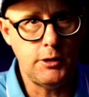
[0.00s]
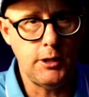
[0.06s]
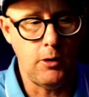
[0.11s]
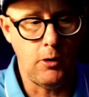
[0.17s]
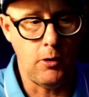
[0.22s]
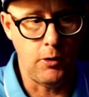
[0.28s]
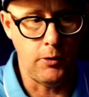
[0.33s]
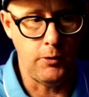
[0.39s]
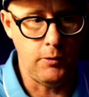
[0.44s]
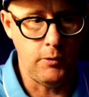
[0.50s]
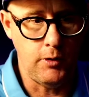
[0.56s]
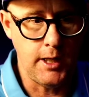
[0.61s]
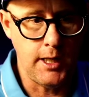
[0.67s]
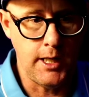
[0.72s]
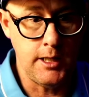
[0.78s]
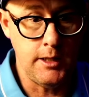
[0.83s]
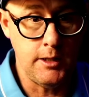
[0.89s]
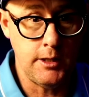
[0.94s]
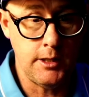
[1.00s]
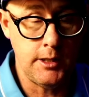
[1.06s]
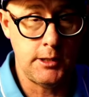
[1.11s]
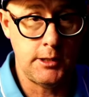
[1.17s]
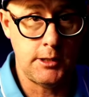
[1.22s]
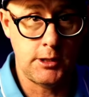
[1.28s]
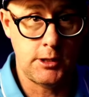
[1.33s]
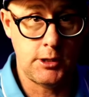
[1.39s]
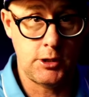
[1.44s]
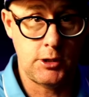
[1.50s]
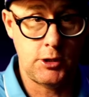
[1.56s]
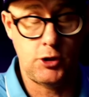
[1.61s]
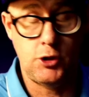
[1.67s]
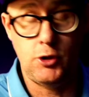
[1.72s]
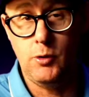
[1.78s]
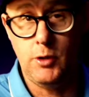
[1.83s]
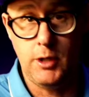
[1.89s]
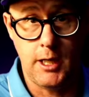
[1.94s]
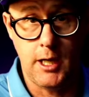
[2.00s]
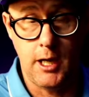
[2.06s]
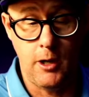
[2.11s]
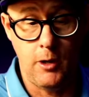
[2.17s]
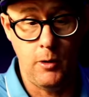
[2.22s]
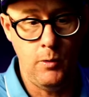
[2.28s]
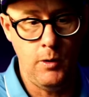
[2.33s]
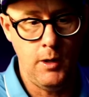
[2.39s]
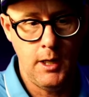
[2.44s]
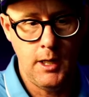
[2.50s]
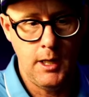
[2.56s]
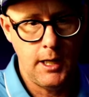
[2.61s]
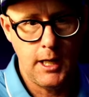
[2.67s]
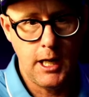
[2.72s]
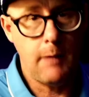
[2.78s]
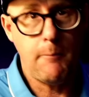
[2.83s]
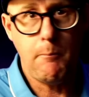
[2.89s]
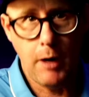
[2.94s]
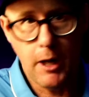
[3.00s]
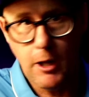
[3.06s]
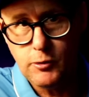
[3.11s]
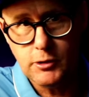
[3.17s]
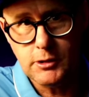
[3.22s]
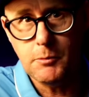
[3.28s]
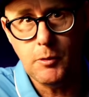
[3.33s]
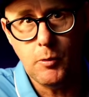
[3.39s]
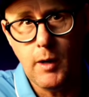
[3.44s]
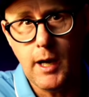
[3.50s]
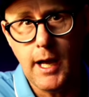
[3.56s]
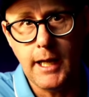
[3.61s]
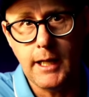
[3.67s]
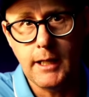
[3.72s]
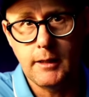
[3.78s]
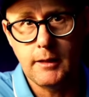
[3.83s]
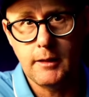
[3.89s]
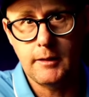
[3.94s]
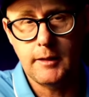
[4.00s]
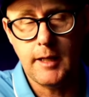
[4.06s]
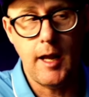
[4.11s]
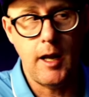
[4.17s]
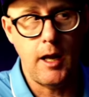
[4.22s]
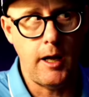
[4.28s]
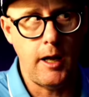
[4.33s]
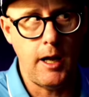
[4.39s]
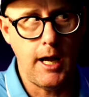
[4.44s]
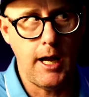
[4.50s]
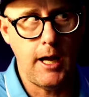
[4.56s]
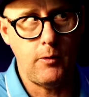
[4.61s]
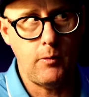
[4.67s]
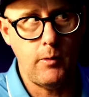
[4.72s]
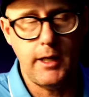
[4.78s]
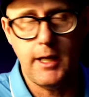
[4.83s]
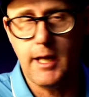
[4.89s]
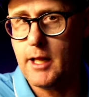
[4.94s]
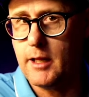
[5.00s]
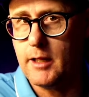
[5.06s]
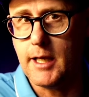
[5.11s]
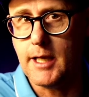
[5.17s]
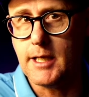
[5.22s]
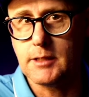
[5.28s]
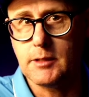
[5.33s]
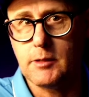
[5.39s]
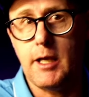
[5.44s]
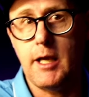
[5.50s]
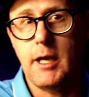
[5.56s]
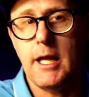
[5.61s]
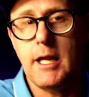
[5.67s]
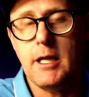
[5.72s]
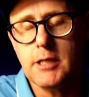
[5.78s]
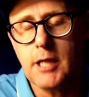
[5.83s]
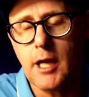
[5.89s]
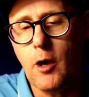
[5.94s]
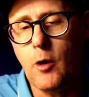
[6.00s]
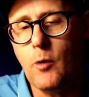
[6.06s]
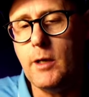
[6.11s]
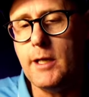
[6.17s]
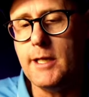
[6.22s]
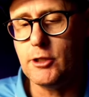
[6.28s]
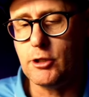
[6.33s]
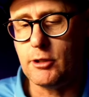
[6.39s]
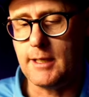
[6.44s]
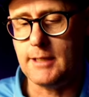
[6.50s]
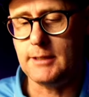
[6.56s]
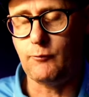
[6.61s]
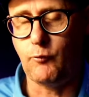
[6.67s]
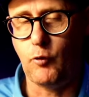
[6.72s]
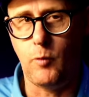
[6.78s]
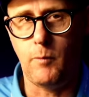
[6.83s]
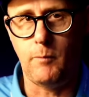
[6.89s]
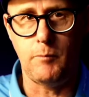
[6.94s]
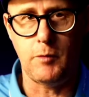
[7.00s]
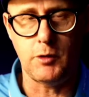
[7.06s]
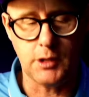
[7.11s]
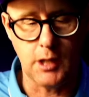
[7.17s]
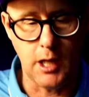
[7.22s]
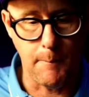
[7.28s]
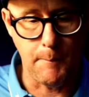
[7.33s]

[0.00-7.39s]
it on in the studio, it blows them away. They're like, how do I get this? It totally transforms a